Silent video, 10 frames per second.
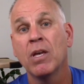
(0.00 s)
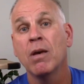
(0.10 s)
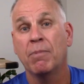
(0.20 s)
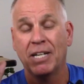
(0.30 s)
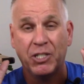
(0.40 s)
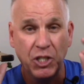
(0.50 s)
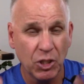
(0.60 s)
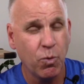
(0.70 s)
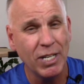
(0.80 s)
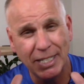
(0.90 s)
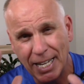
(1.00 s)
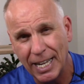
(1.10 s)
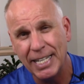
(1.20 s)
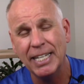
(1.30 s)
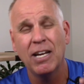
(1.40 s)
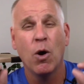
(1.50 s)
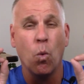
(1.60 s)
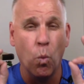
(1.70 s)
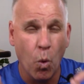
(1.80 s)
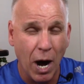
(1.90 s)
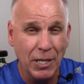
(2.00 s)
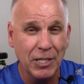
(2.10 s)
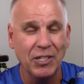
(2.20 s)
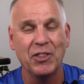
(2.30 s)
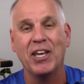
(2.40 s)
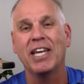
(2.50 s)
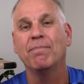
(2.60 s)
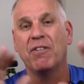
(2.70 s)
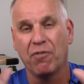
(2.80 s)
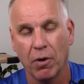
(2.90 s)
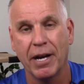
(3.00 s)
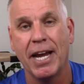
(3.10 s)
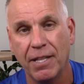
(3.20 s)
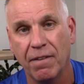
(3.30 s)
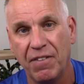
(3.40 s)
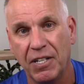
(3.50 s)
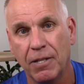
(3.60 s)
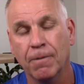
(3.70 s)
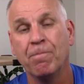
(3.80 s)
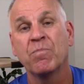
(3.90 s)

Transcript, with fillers: but I just want to tell you one little thing before I end the video.